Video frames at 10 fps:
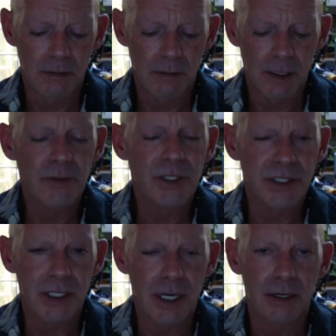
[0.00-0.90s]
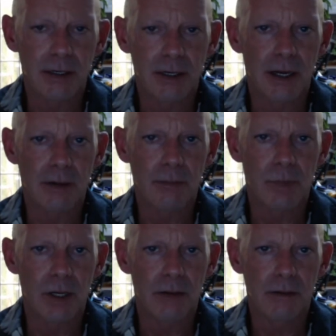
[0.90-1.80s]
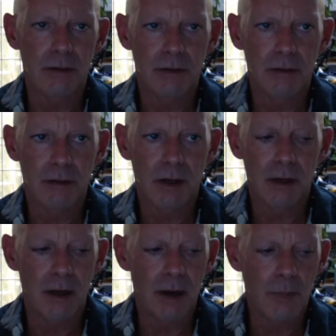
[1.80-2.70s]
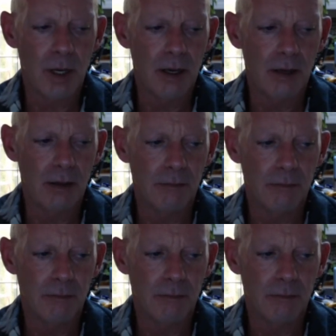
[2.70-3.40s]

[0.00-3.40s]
haven't decided yet, but I may